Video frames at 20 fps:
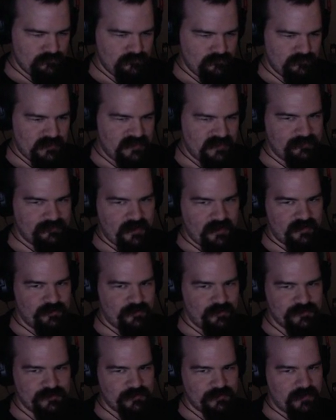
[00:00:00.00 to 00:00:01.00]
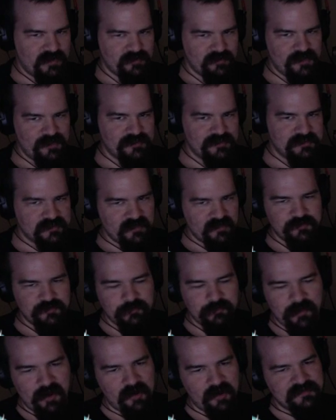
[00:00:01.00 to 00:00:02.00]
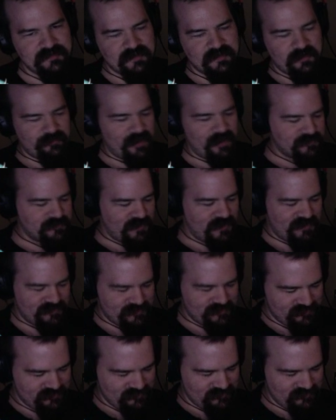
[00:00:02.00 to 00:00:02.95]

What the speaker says: That's fine. You have 2 Reclamations, they have 2 parries. Get it back twice.